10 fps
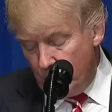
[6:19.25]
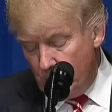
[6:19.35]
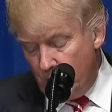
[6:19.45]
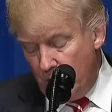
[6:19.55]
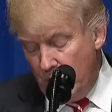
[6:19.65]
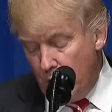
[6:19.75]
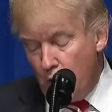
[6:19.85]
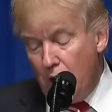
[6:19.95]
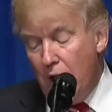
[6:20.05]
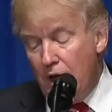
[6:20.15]
to the
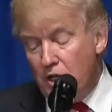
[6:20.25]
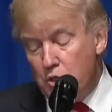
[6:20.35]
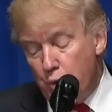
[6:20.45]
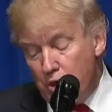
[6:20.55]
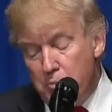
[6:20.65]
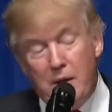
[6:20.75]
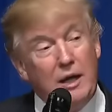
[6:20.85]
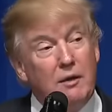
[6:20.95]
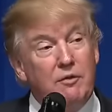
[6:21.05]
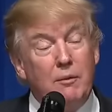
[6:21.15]
NATO alliance, which
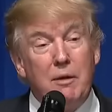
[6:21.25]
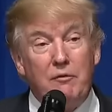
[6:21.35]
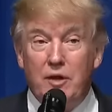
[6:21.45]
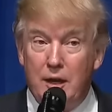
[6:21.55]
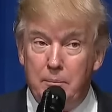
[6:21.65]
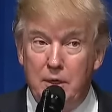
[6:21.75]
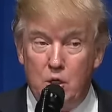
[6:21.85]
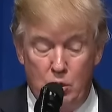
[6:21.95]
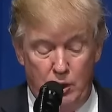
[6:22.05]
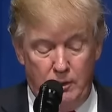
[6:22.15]
many of them have not been
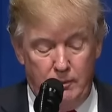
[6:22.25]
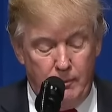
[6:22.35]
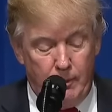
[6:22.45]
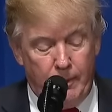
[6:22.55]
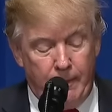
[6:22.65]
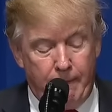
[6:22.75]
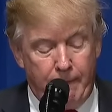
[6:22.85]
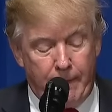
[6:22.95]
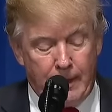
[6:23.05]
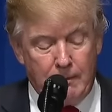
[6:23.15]
doing.
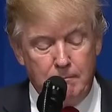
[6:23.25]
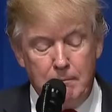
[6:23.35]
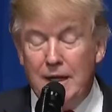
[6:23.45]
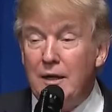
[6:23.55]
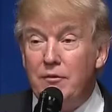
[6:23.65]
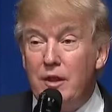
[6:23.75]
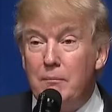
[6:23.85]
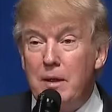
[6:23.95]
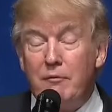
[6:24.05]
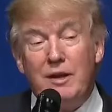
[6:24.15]
Many of
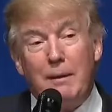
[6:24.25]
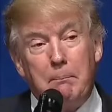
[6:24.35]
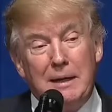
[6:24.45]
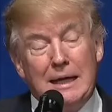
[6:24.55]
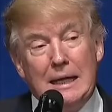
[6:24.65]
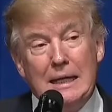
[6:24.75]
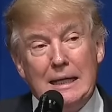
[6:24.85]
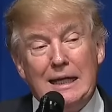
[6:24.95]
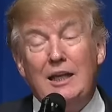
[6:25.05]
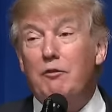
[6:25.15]
them have not been
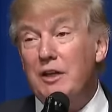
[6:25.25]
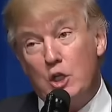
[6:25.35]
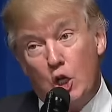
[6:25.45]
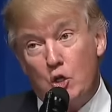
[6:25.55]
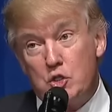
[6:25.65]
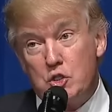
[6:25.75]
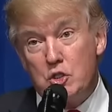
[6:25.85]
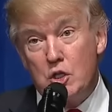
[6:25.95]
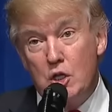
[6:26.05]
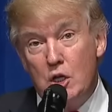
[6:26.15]
even
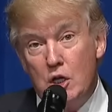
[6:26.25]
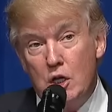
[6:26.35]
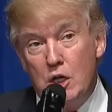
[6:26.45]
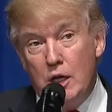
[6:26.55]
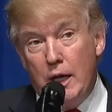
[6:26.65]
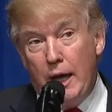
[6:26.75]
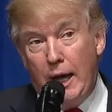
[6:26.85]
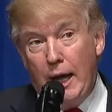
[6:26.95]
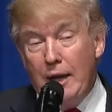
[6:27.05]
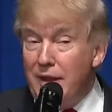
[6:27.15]
close,
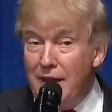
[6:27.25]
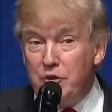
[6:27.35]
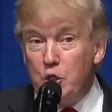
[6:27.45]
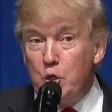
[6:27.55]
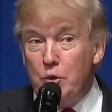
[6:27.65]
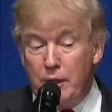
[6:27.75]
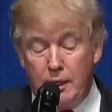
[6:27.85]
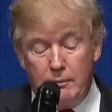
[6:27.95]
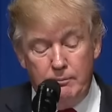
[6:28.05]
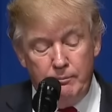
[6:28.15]
and they have to do that.